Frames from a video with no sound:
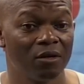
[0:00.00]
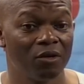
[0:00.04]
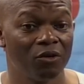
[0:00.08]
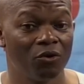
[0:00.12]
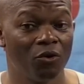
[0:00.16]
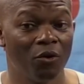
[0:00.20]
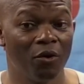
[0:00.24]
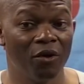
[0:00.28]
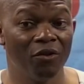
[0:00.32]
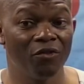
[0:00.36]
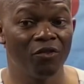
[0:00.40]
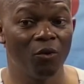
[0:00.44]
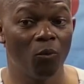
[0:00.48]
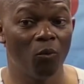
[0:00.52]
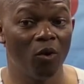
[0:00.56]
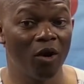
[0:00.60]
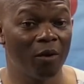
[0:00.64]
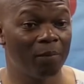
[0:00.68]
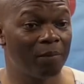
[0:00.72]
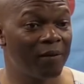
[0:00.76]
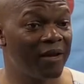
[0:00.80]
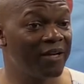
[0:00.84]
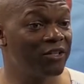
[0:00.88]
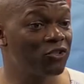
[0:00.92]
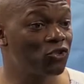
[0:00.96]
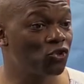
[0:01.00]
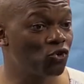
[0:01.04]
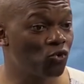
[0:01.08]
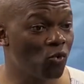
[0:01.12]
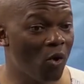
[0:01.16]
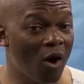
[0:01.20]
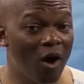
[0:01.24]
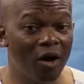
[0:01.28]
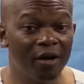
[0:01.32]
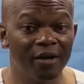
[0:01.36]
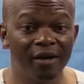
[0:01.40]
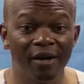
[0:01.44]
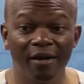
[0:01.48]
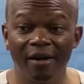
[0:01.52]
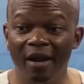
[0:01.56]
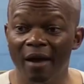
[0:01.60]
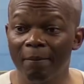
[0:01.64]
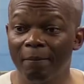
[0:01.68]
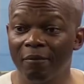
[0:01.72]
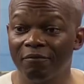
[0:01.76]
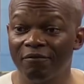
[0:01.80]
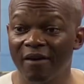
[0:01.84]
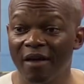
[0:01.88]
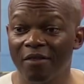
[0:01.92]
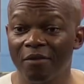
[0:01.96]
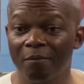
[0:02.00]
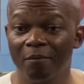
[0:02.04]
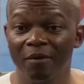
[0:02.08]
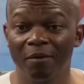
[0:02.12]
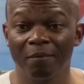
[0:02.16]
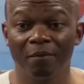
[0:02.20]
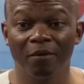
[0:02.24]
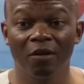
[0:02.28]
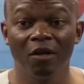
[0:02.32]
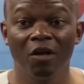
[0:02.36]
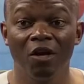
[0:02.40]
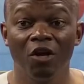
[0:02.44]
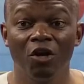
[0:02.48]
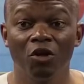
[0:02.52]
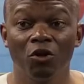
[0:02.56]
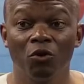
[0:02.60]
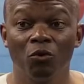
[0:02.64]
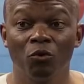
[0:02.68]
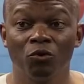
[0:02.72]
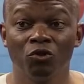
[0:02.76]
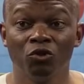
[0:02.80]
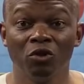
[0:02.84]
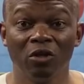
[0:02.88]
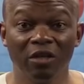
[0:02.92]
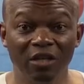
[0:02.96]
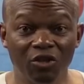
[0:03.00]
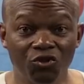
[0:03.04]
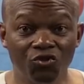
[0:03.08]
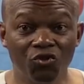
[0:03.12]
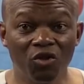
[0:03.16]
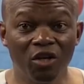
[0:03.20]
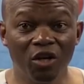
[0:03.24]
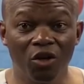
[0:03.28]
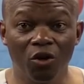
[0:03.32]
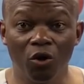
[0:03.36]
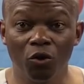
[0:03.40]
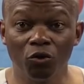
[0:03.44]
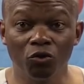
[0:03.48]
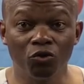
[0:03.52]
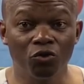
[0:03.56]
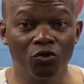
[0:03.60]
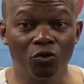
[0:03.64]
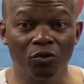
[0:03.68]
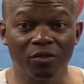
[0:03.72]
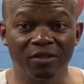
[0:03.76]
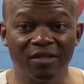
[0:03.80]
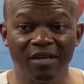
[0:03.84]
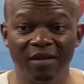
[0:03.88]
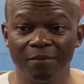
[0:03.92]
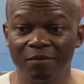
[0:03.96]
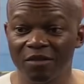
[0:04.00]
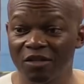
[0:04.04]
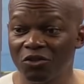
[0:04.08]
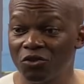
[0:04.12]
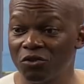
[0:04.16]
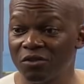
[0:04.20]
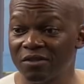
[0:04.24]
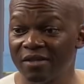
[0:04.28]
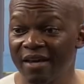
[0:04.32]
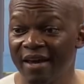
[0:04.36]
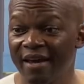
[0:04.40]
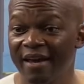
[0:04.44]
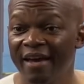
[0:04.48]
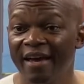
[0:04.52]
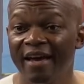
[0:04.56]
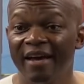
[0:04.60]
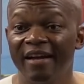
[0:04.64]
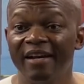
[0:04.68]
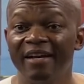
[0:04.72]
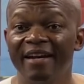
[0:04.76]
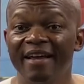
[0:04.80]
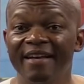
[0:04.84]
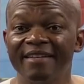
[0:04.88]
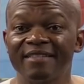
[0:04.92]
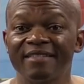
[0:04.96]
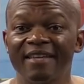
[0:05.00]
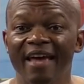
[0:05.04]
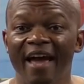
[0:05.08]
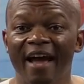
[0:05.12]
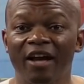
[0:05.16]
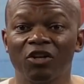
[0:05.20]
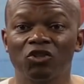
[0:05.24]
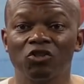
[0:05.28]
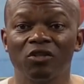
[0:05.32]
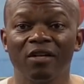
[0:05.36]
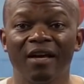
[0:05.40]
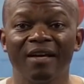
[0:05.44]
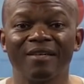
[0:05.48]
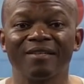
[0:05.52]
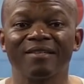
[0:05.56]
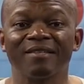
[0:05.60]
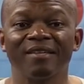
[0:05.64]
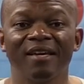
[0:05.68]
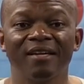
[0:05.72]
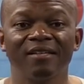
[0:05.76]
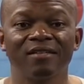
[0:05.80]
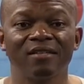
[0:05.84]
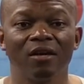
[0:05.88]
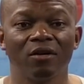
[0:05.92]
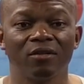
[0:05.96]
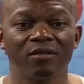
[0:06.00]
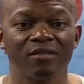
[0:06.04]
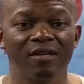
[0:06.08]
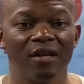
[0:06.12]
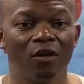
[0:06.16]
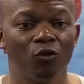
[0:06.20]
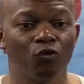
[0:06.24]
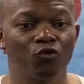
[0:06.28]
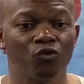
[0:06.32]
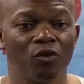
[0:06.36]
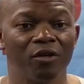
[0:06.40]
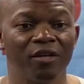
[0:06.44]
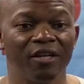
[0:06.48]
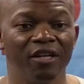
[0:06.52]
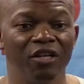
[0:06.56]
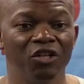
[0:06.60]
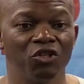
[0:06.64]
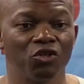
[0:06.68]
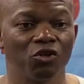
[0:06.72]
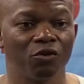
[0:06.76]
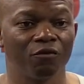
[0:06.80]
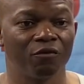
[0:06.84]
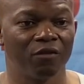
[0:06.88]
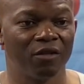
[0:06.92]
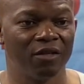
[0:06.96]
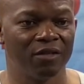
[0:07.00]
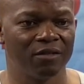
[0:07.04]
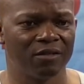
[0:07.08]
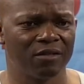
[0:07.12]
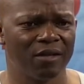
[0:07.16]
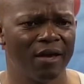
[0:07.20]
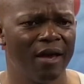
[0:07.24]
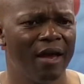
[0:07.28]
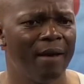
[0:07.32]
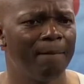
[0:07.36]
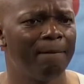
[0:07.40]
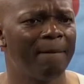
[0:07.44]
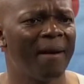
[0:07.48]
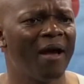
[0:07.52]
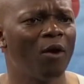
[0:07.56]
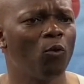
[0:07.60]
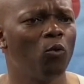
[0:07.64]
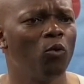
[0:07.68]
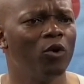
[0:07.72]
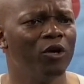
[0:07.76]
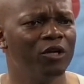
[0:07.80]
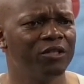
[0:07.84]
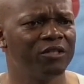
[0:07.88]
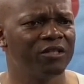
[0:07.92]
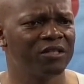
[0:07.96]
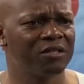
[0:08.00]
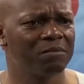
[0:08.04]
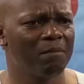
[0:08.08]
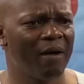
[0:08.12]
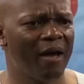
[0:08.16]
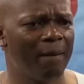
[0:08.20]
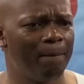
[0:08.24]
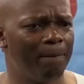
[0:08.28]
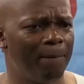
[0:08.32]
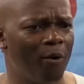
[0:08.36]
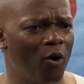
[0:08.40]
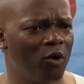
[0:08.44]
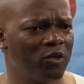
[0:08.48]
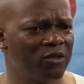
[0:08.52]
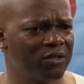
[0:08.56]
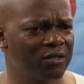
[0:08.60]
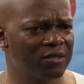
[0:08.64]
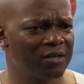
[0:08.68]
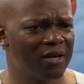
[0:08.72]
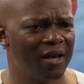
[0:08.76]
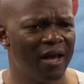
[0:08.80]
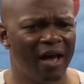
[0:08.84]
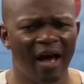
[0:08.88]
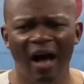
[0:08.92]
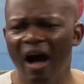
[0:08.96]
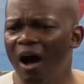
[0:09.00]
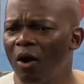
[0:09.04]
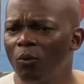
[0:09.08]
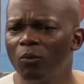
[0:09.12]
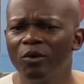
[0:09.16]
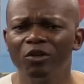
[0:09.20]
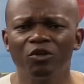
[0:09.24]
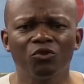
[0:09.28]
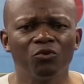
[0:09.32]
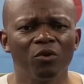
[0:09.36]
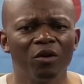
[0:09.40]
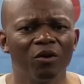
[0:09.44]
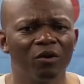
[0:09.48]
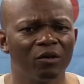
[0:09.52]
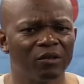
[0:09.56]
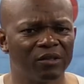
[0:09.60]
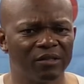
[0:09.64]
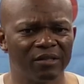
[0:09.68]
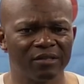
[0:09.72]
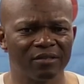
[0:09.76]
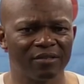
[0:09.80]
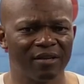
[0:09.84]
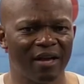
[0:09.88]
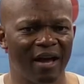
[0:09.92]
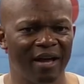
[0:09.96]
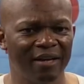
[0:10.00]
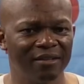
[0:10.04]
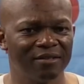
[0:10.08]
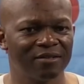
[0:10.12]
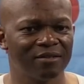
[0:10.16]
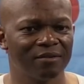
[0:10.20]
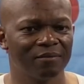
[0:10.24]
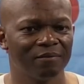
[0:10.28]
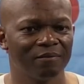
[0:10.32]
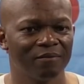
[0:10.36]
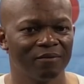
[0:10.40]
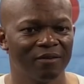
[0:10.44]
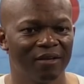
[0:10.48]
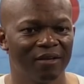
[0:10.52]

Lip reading: you know, in the workplace, Juan, a number of other people, you literally go to your teams and you say, let's actually assess ourselves on each of these. My word is my bond. How are we doing on this, guys?